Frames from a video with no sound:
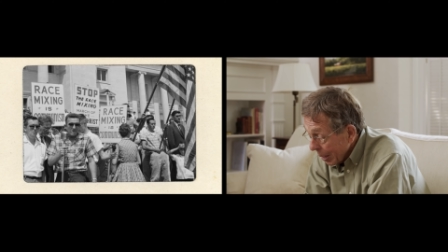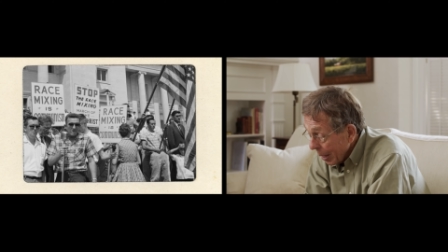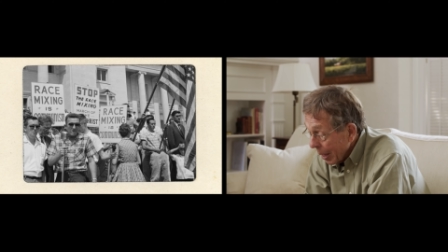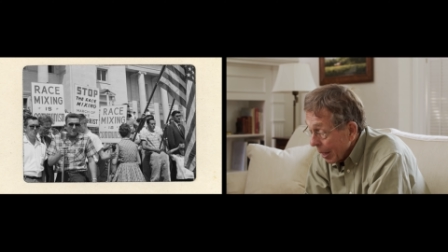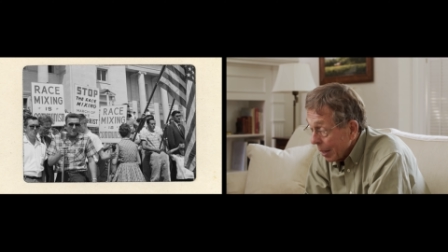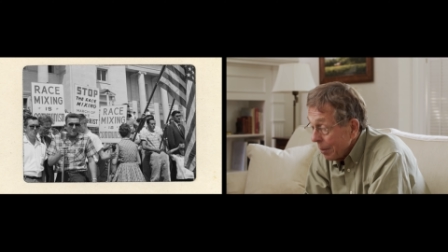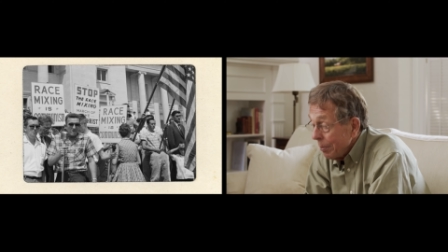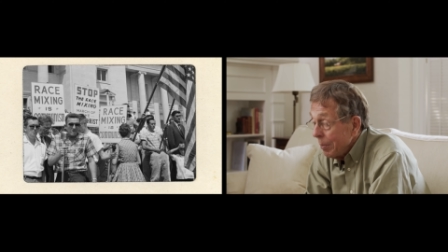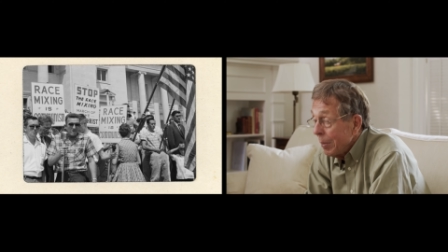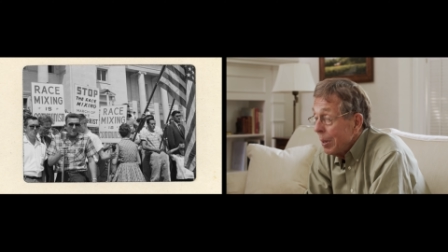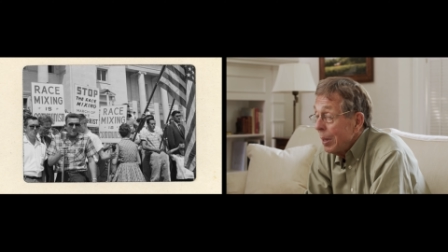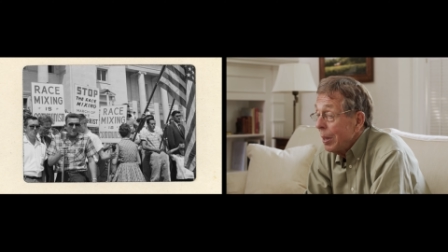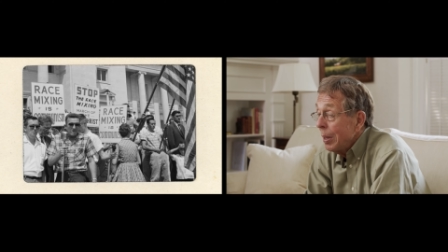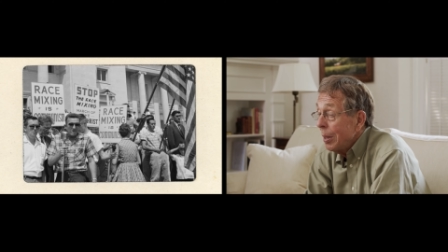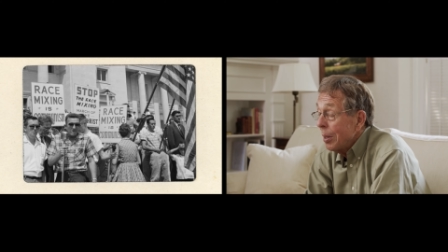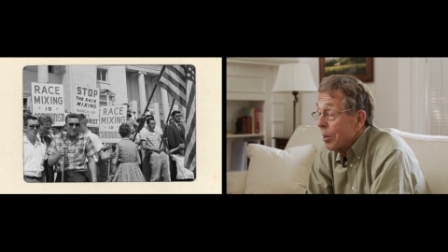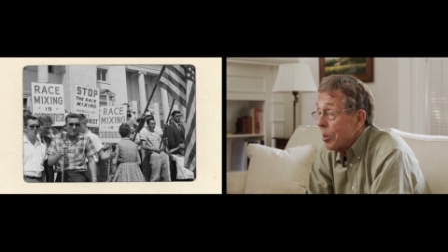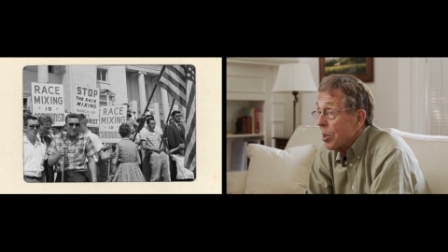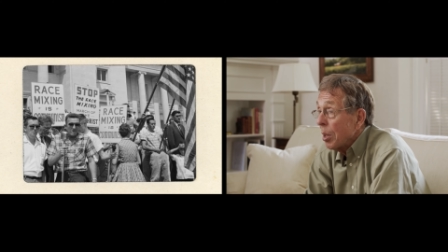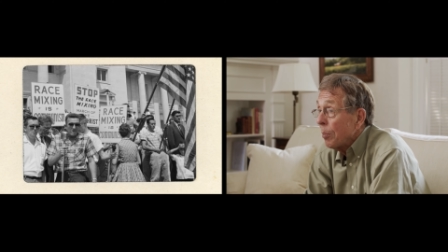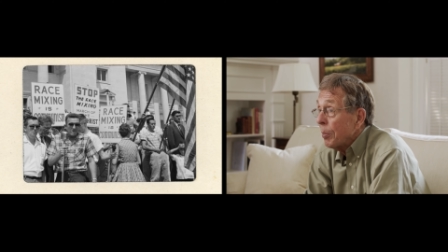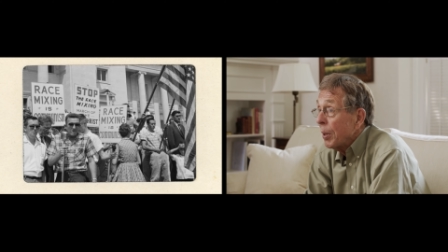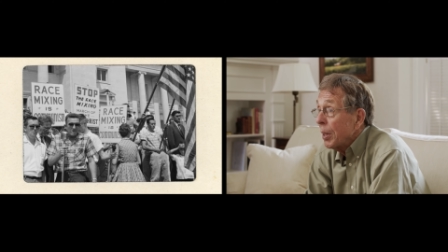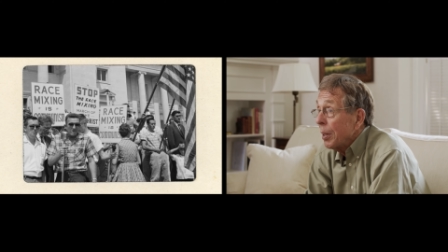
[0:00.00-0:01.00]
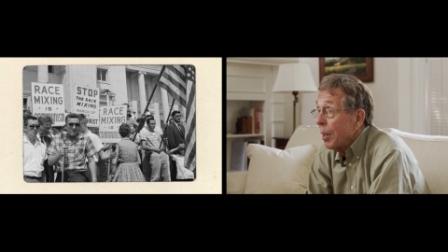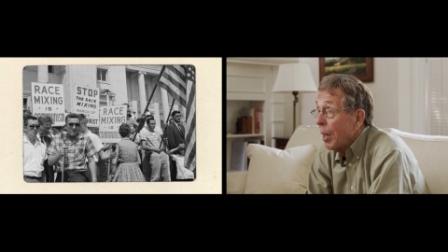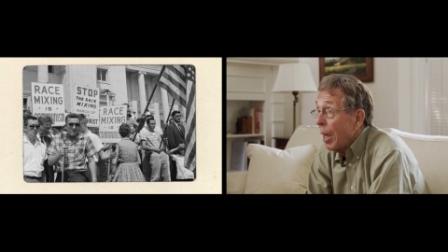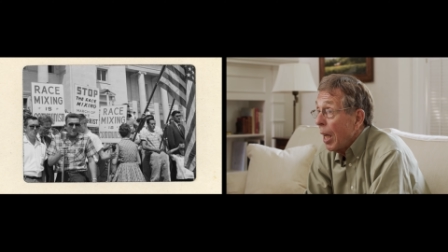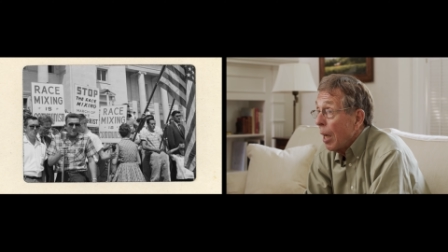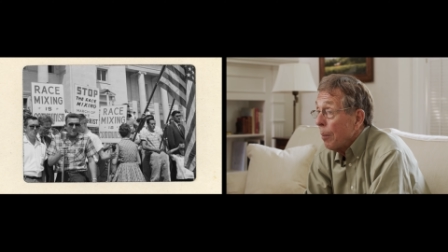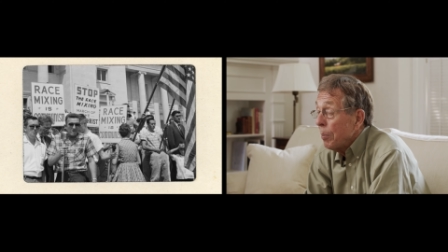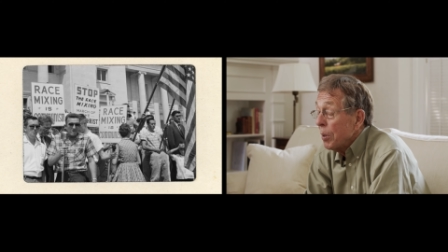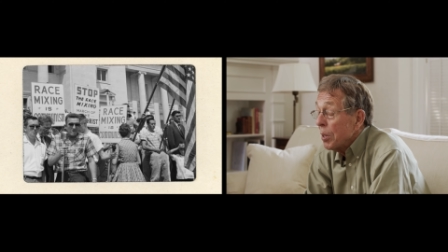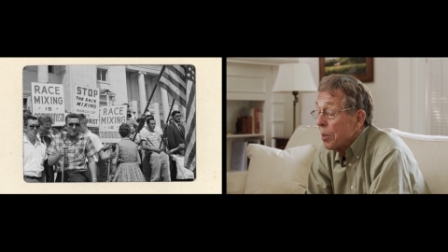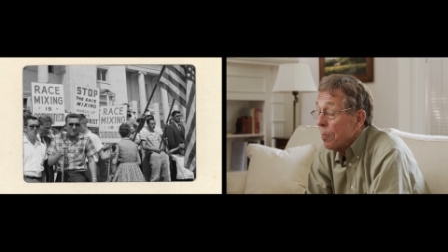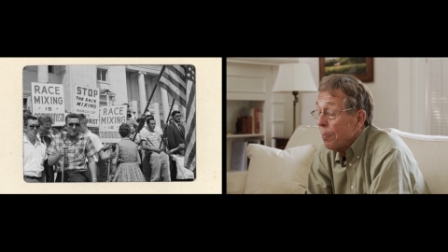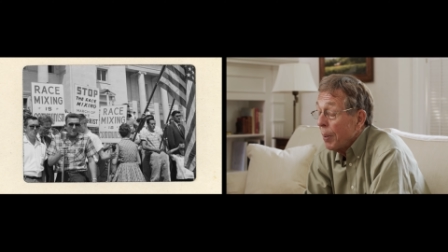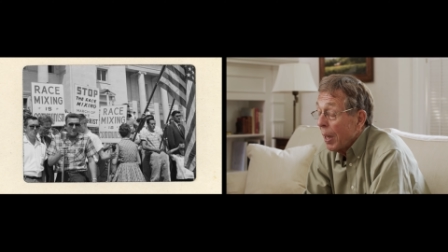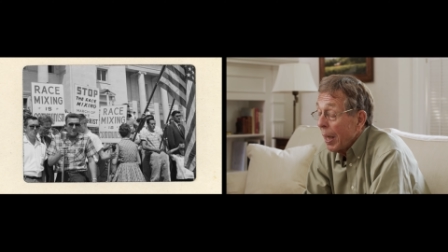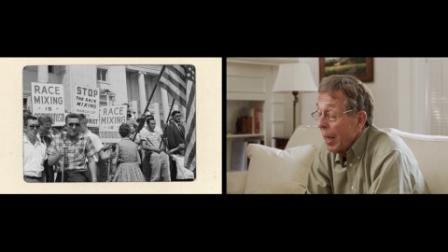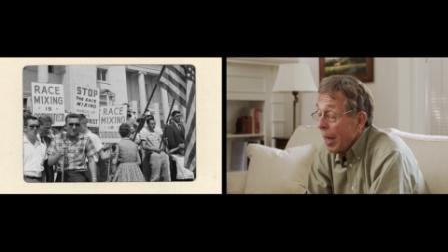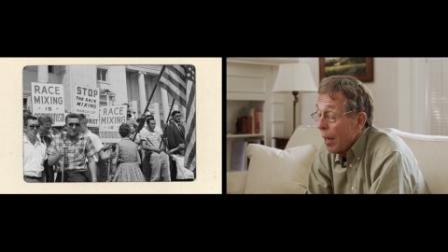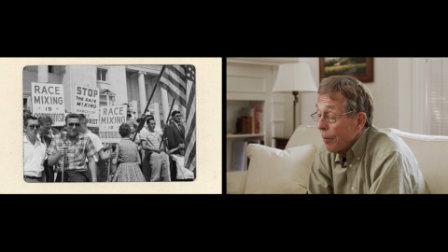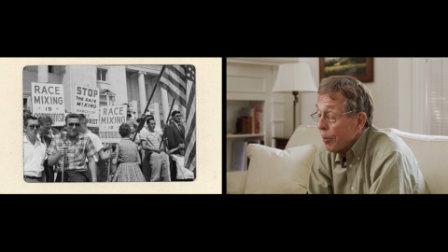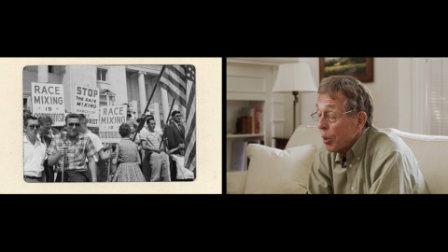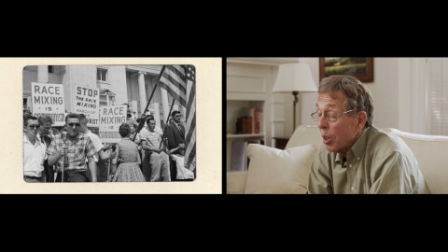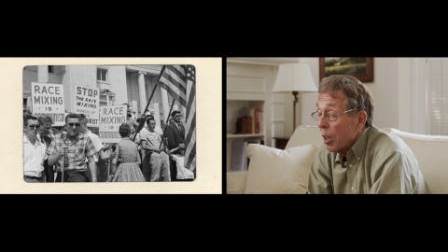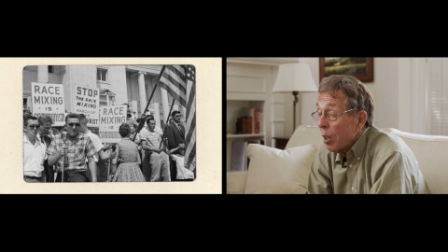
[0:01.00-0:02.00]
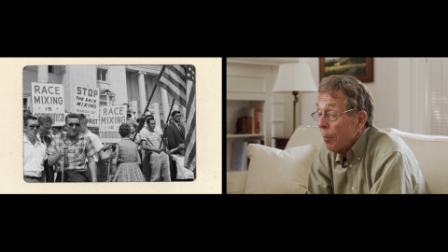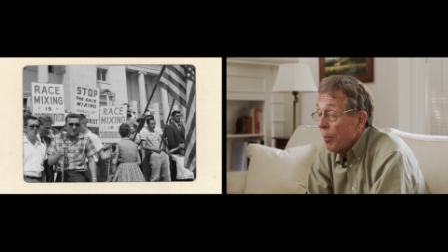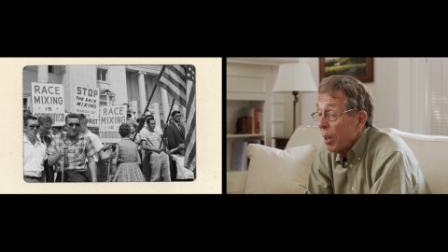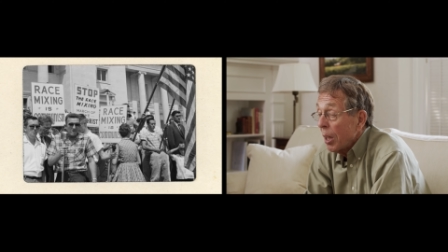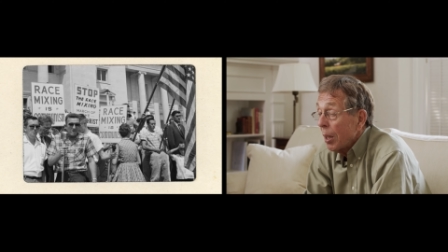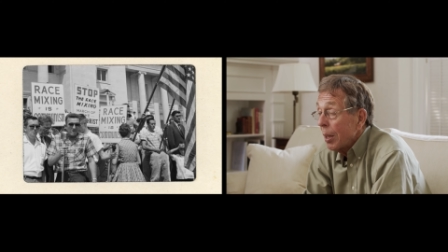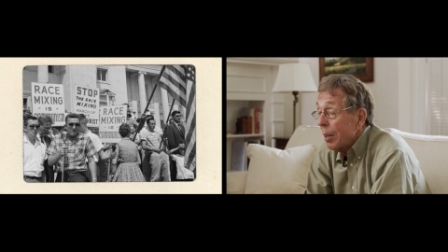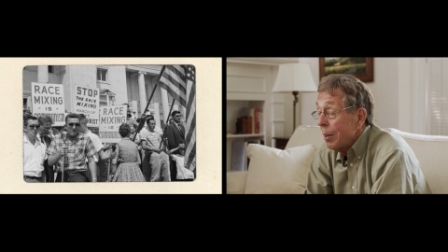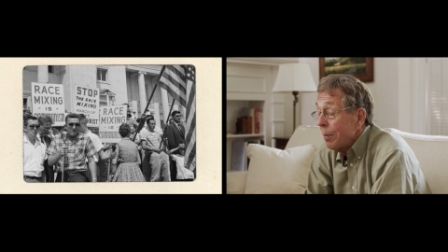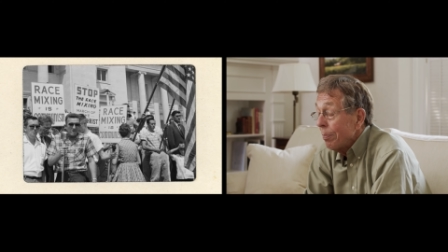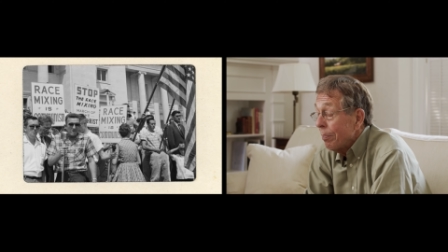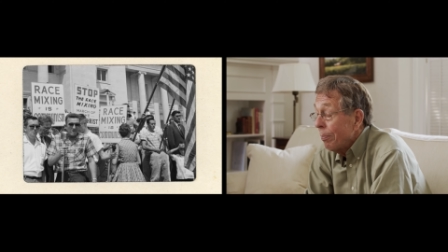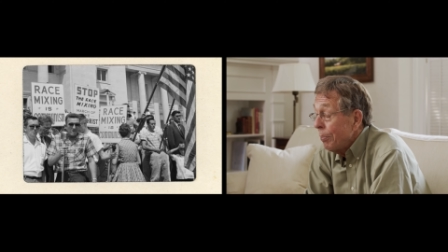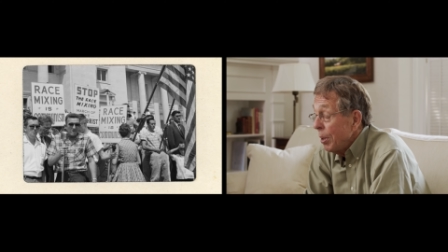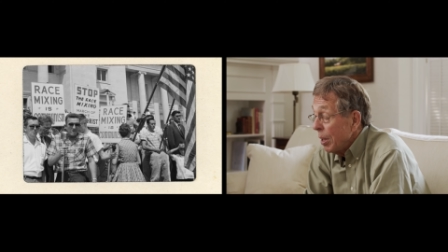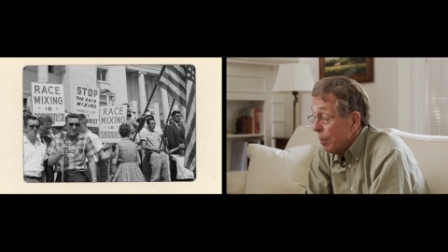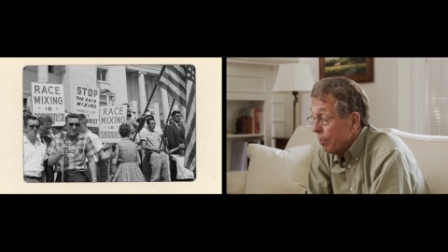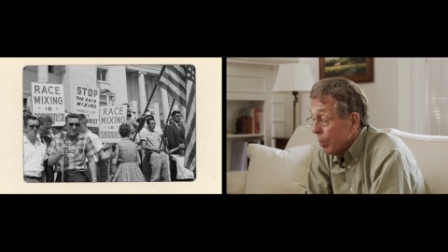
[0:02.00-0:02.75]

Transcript: again, is something that happens by African American